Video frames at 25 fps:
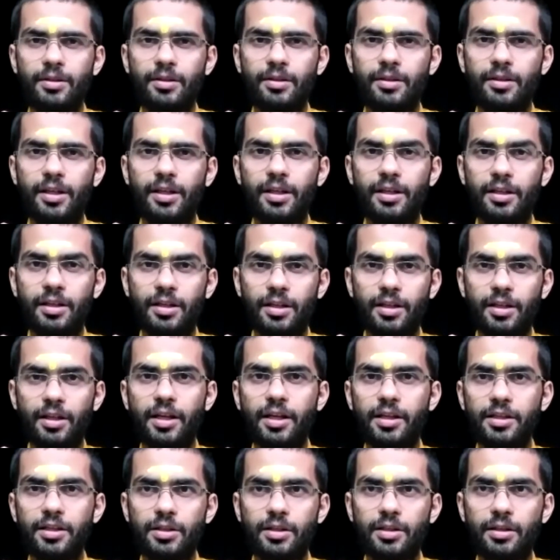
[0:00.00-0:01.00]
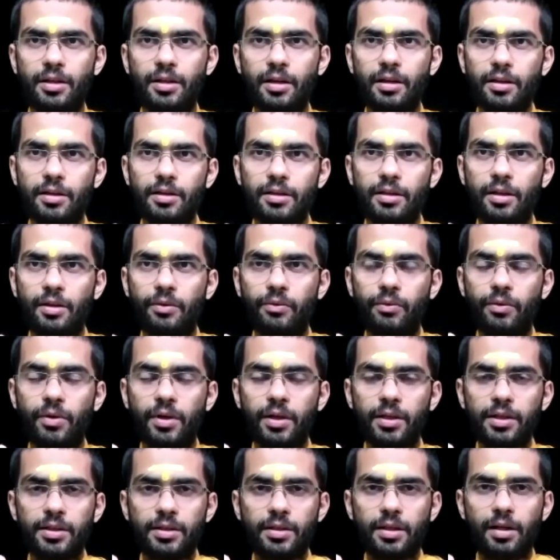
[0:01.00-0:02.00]
In creation, the
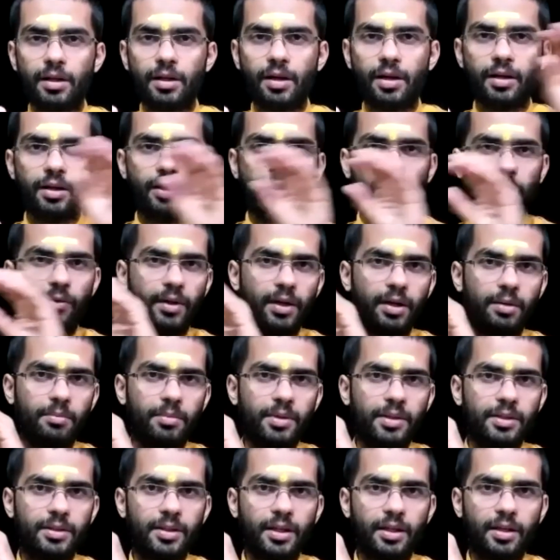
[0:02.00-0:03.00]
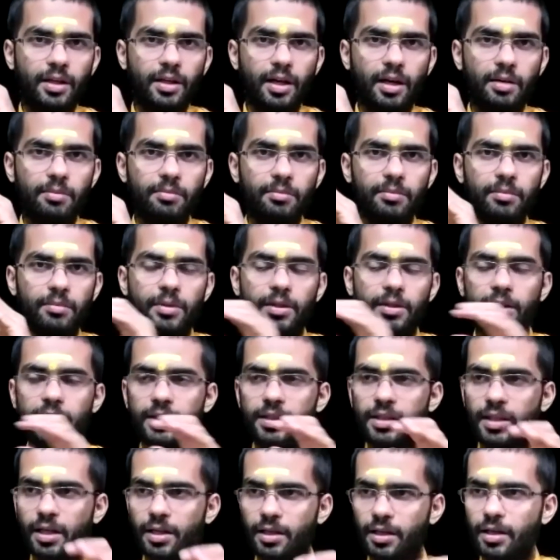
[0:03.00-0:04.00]
first rung of elements that come is
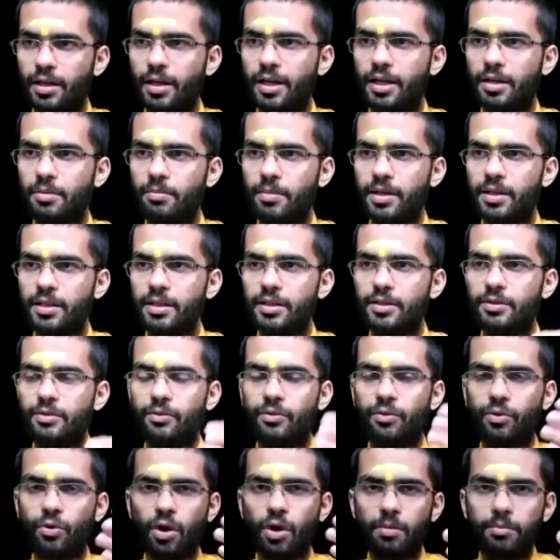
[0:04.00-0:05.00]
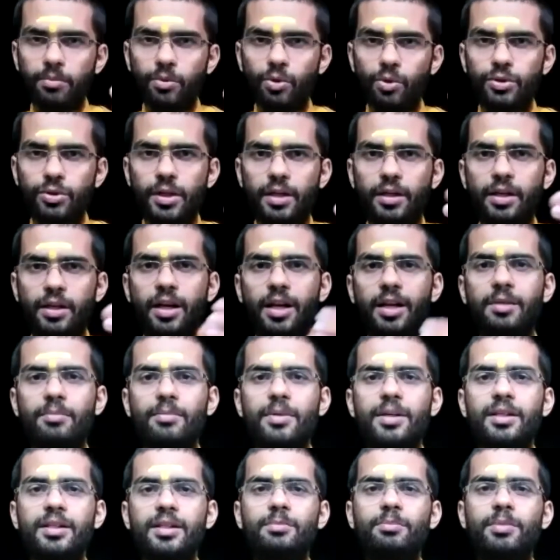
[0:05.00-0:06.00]
subtle elements. From those subtle
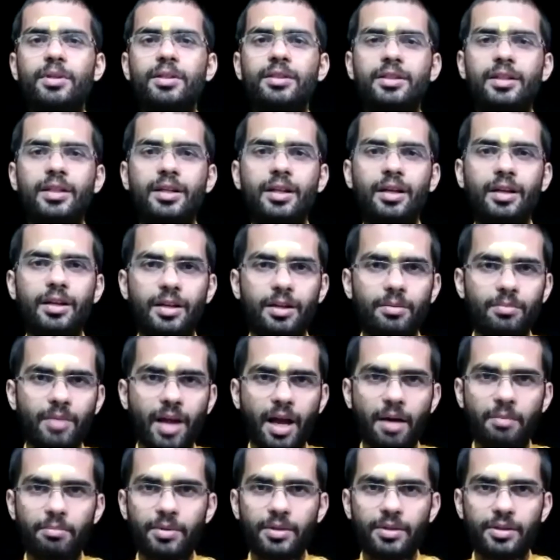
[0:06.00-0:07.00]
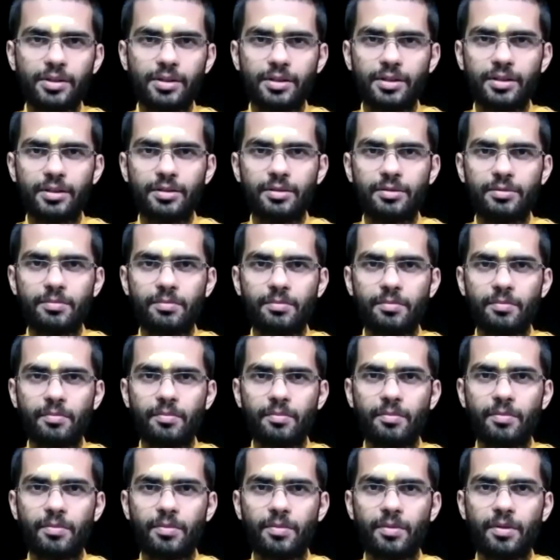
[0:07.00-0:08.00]
elements, panchikaranam happens.
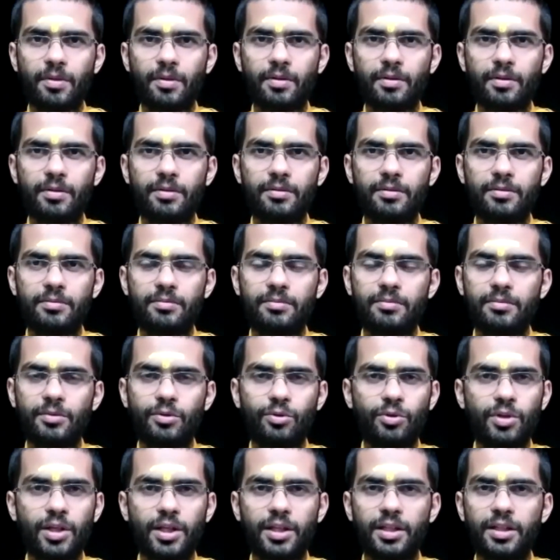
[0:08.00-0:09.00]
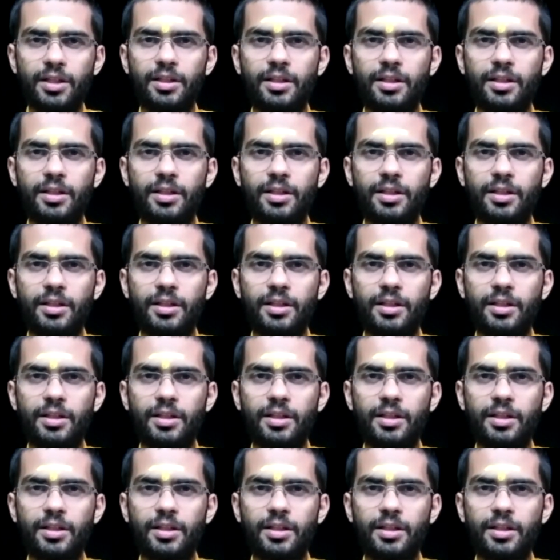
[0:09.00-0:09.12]
Okay.